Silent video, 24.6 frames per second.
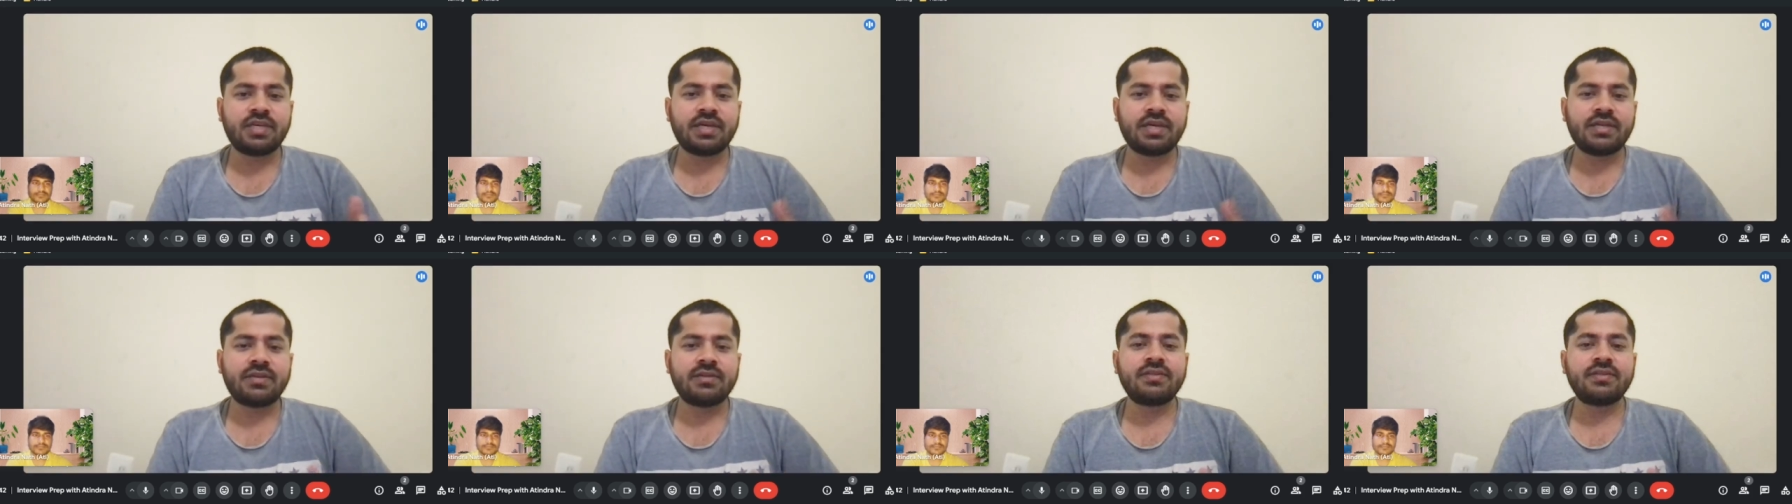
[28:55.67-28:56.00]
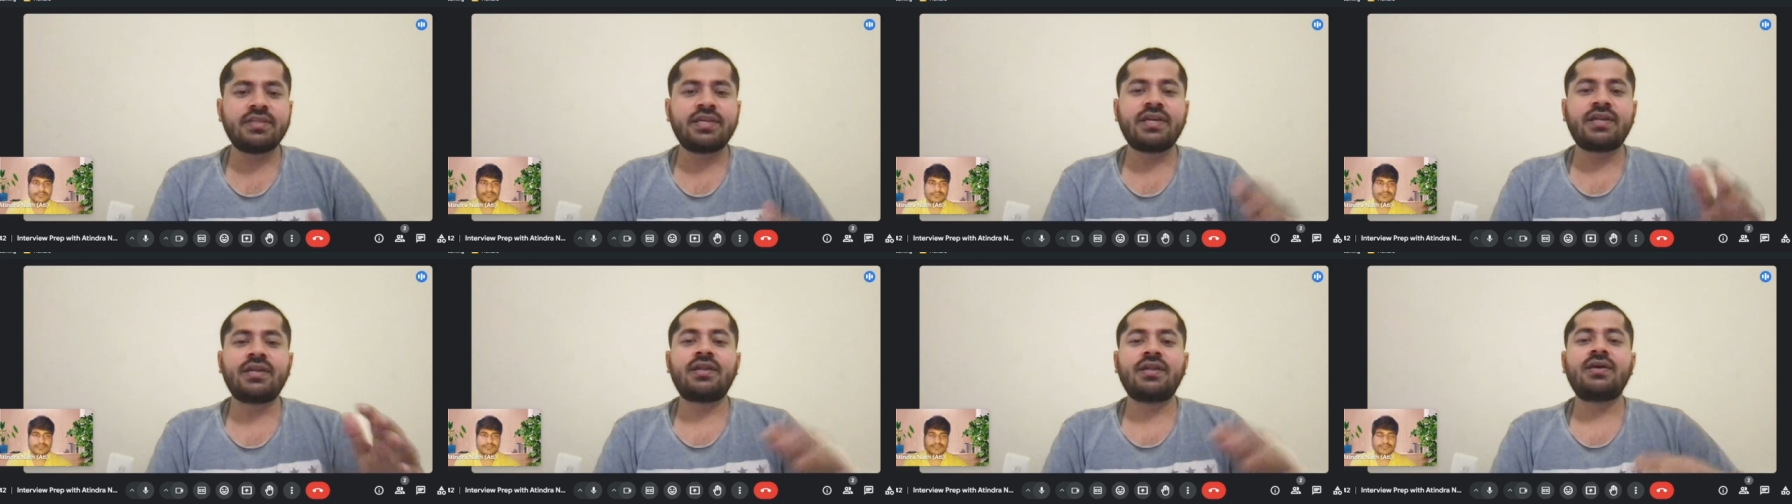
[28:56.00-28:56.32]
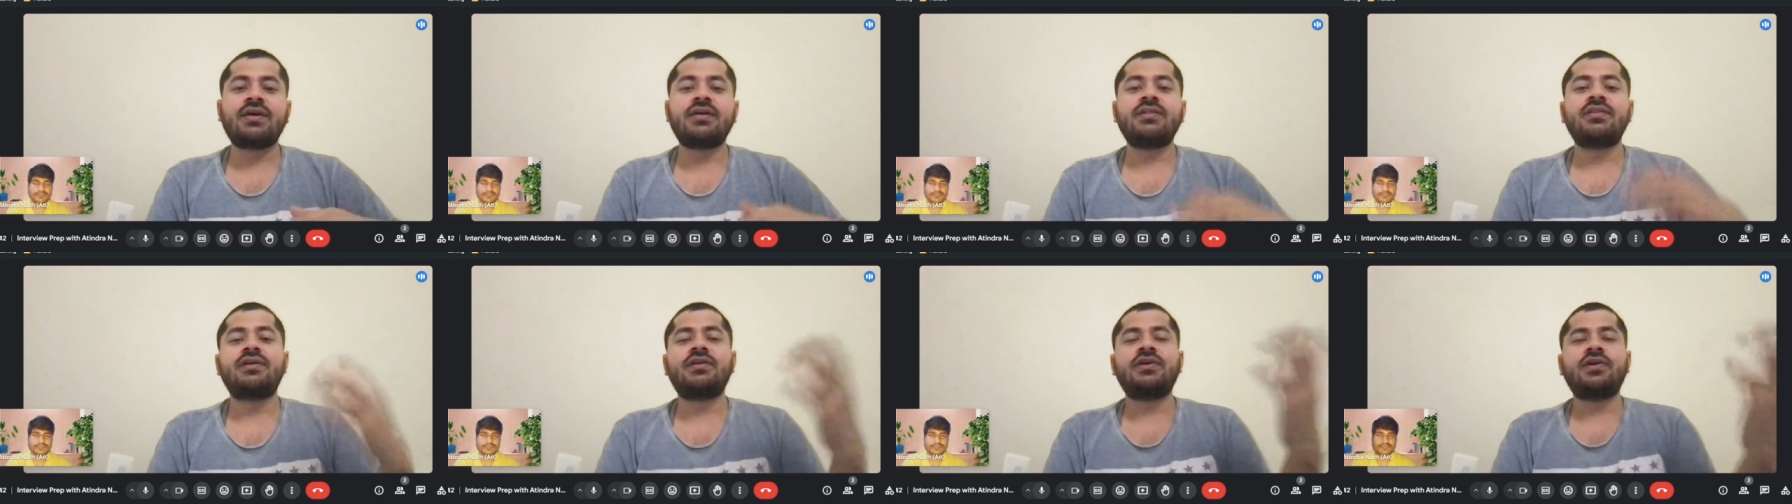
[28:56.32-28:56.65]
then there are
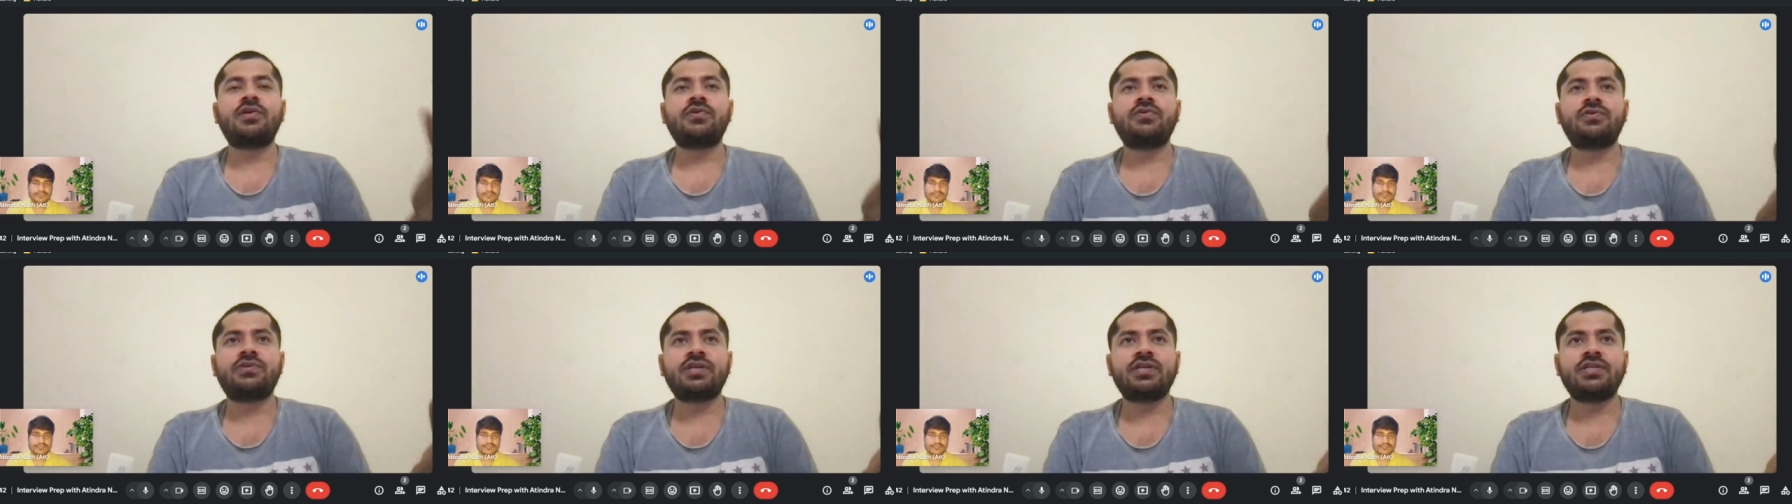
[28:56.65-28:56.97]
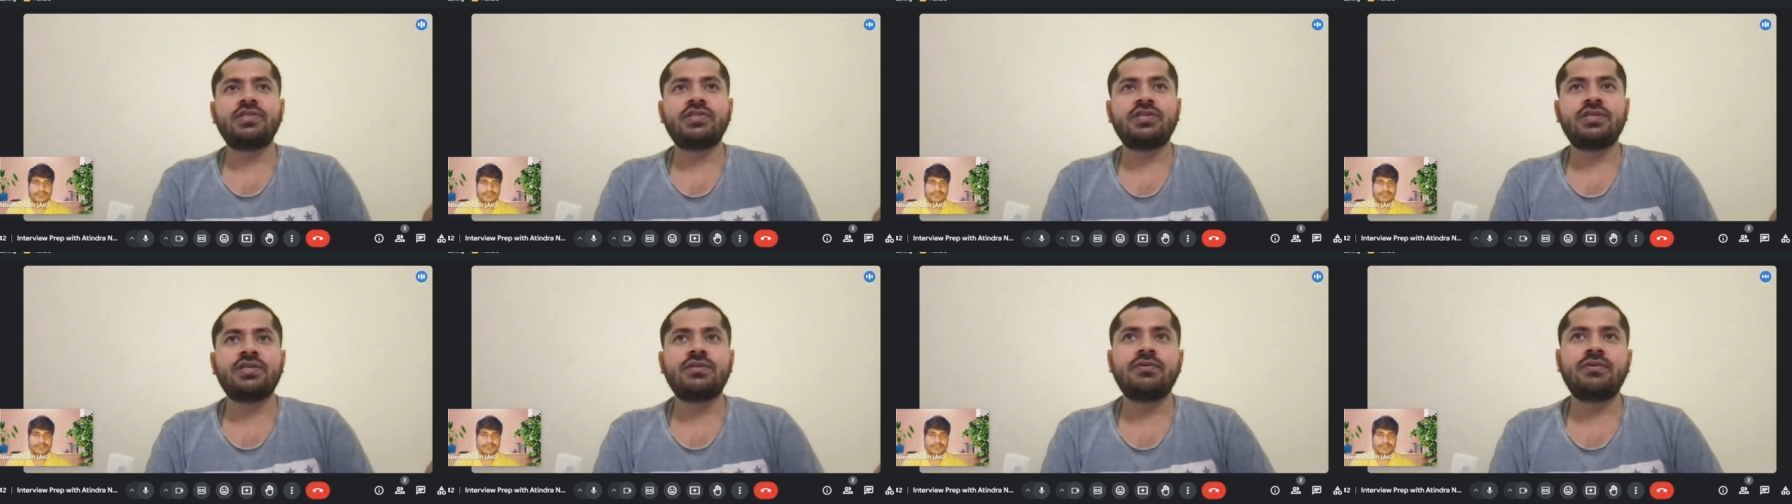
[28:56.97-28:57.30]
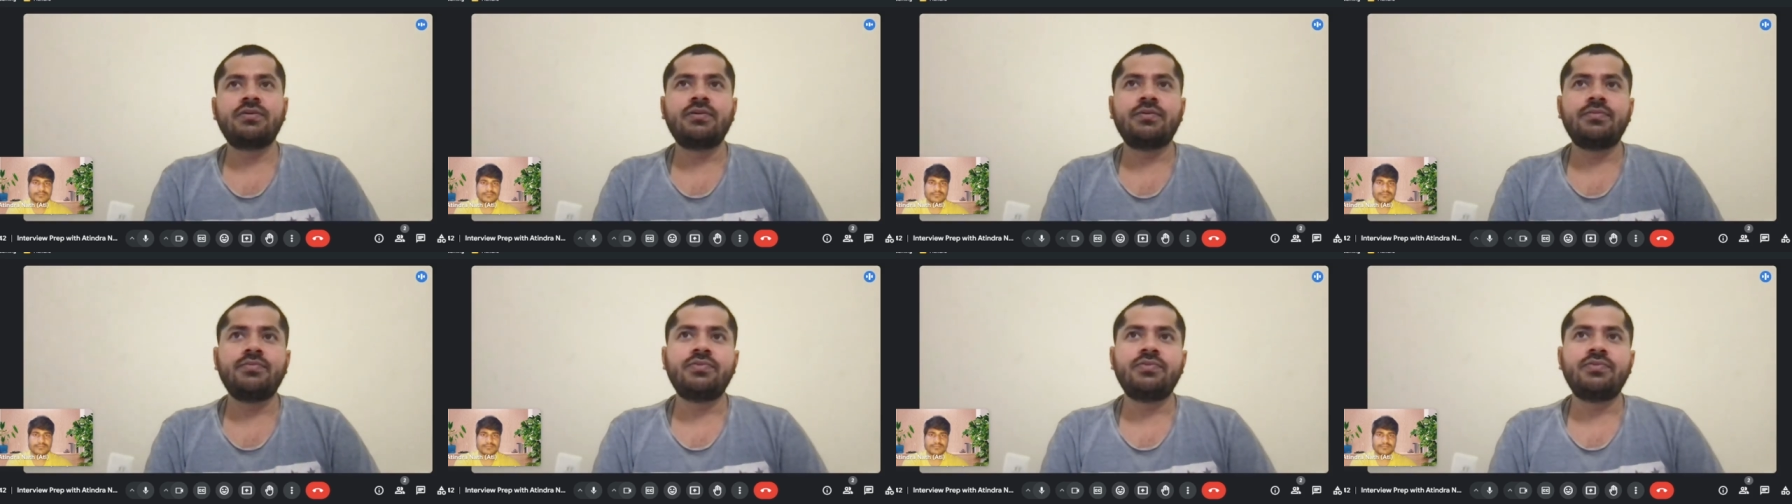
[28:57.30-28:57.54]
other annotation